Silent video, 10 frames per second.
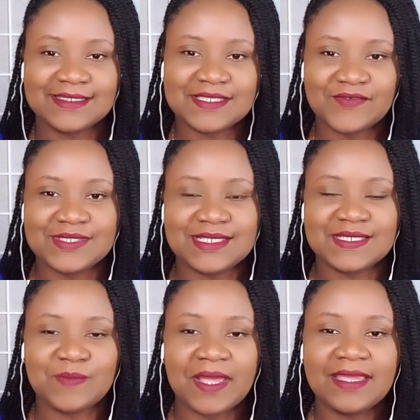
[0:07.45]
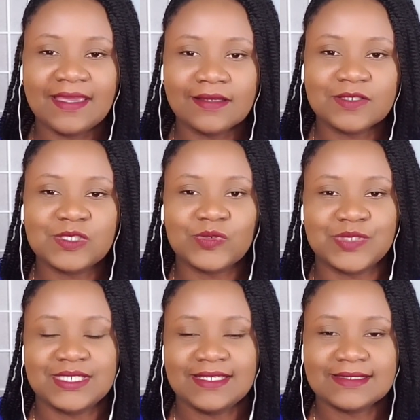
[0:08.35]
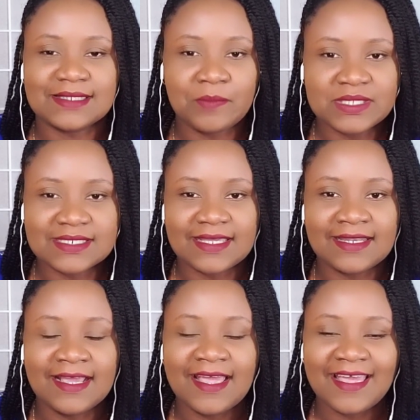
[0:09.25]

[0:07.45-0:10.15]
Services by King and Associates Limited.